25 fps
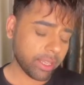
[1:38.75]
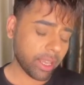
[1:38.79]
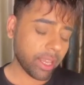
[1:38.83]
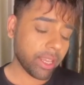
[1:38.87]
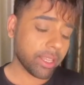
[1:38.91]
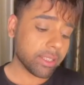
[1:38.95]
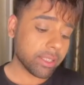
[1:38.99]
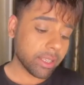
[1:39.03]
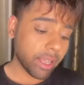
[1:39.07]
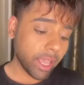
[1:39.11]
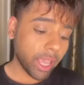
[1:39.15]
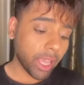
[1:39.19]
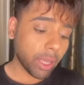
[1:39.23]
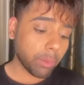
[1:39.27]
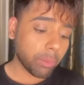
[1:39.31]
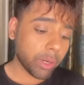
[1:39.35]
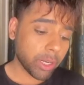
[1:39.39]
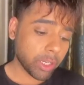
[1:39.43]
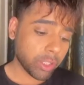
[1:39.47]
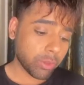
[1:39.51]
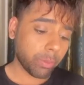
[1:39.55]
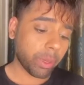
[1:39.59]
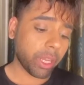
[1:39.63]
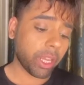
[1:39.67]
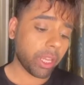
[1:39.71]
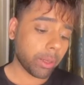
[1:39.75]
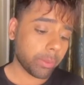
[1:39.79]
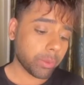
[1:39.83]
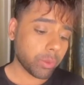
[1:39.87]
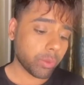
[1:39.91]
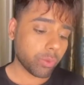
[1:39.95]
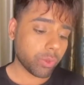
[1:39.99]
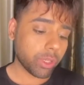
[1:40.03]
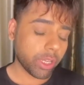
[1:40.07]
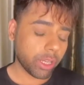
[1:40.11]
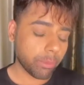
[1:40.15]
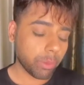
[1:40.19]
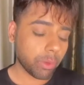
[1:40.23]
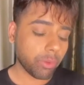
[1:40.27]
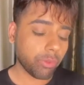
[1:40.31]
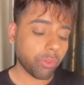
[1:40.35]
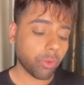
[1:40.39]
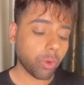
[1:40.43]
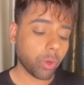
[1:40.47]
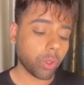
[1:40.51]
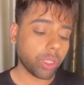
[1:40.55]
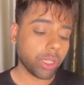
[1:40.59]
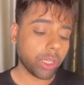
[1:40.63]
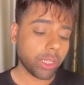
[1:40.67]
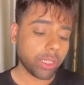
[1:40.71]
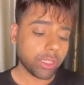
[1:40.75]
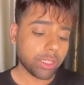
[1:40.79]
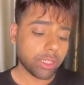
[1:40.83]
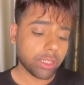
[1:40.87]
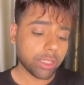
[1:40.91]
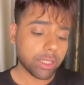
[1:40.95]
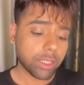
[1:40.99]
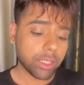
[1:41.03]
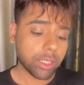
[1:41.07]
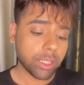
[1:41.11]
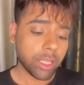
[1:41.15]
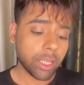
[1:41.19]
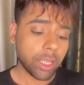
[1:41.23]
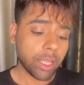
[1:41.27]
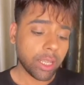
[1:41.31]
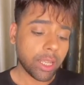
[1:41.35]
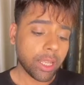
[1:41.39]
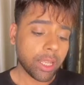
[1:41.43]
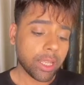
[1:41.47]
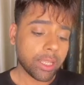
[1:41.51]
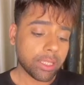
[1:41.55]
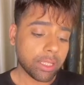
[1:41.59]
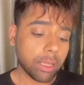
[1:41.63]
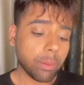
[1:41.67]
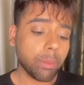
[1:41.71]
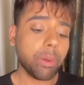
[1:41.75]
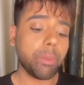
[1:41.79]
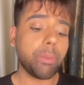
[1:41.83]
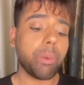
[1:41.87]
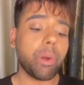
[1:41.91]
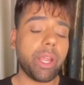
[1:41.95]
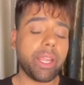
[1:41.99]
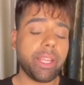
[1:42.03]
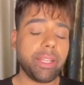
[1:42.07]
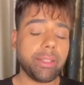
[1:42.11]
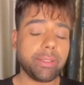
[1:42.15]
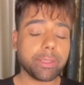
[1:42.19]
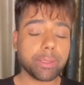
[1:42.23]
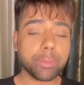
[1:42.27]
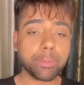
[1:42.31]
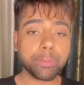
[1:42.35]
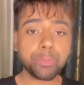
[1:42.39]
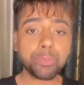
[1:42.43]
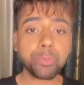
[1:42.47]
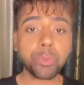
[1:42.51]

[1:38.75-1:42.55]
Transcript: is airbrush makeup suitable for the summer brides?